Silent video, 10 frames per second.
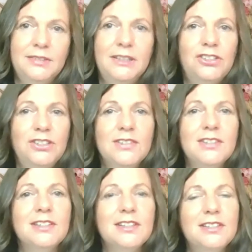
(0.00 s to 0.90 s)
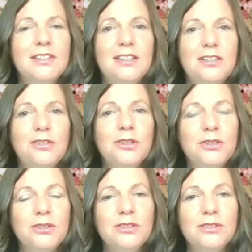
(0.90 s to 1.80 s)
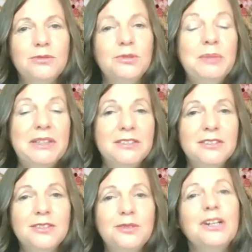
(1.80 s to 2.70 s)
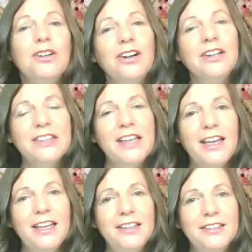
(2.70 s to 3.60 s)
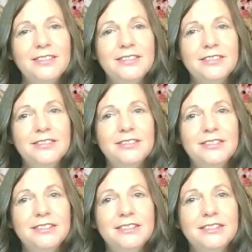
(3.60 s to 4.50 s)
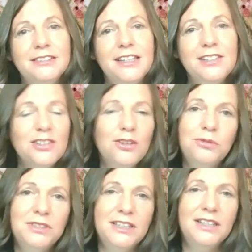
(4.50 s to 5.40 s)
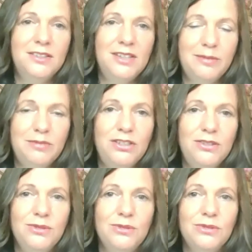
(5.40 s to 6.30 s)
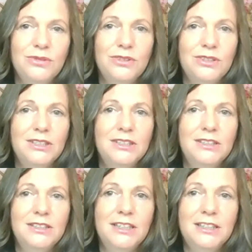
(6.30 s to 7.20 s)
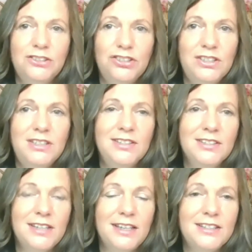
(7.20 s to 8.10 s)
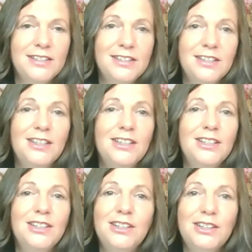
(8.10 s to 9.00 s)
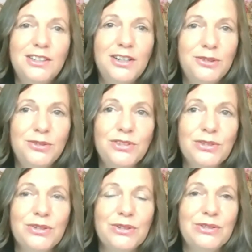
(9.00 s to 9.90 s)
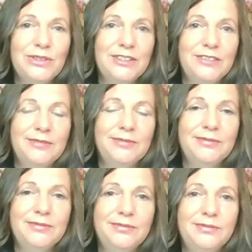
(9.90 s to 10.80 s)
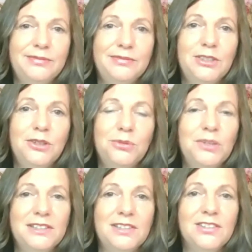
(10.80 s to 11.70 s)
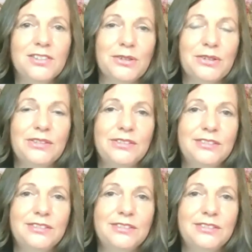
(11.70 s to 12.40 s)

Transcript: And Jesus said to her, "Woman, where are they? Has no one condemned you?" And she says, "No, sir. No one, sir."